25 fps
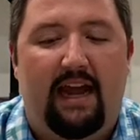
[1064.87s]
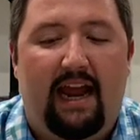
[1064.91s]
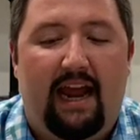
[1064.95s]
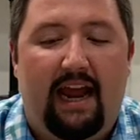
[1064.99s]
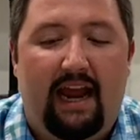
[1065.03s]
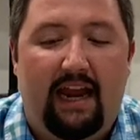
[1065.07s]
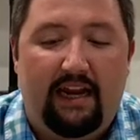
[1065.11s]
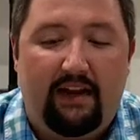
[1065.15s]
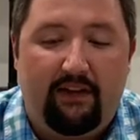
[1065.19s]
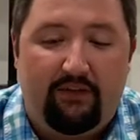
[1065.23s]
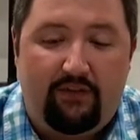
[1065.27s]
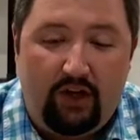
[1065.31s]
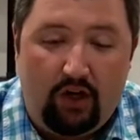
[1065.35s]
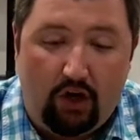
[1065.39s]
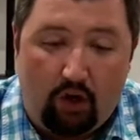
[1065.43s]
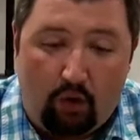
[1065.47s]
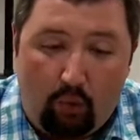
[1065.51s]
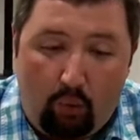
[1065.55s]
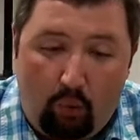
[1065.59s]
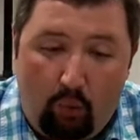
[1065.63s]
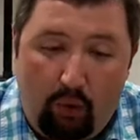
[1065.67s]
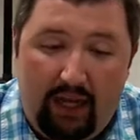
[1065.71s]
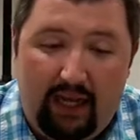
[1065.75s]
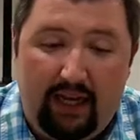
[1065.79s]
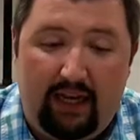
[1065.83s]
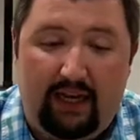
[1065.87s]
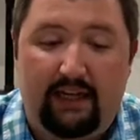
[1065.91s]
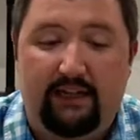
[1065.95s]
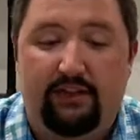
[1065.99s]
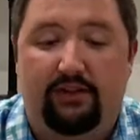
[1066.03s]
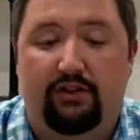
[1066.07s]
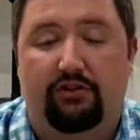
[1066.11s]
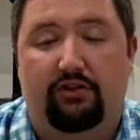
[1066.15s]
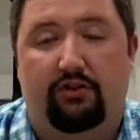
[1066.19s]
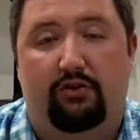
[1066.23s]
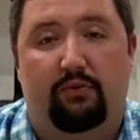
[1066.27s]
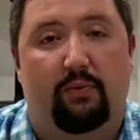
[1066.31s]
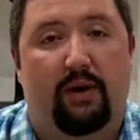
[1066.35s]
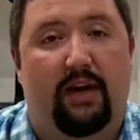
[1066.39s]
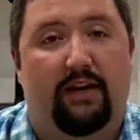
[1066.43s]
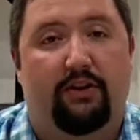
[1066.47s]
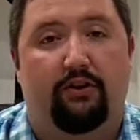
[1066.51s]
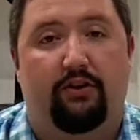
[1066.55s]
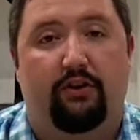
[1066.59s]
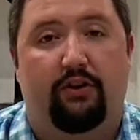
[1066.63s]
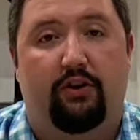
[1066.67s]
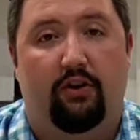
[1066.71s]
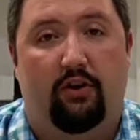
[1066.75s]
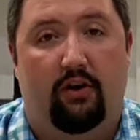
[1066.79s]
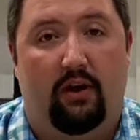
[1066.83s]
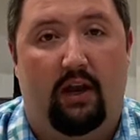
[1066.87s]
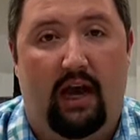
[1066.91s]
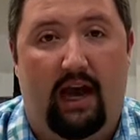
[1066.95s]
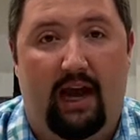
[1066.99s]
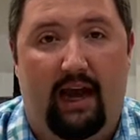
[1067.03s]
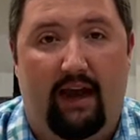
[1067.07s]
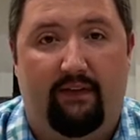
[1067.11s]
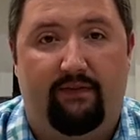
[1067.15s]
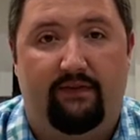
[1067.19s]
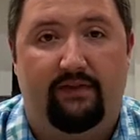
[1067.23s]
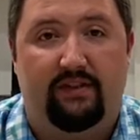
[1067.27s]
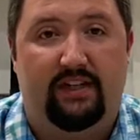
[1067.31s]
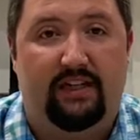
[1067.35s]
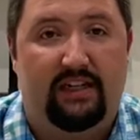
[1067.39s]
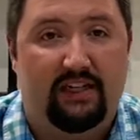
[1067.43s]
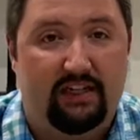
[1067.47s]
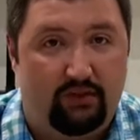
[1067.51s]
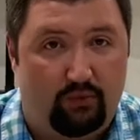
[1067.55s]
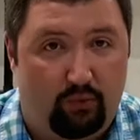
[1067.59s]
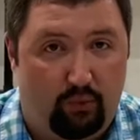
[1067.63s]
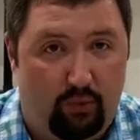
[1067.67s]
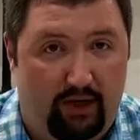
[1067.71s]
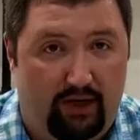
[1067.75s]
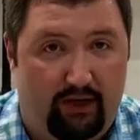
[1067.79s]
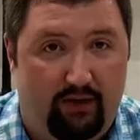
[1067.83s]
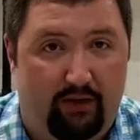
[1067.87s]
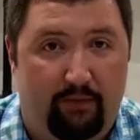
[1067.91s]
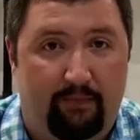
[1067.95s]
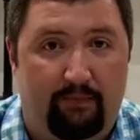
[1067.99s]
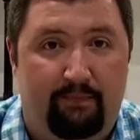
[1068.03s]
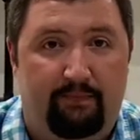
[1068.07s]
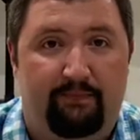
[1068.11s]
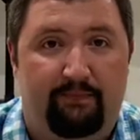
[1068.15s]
And if you're willing to surrender your life to his will,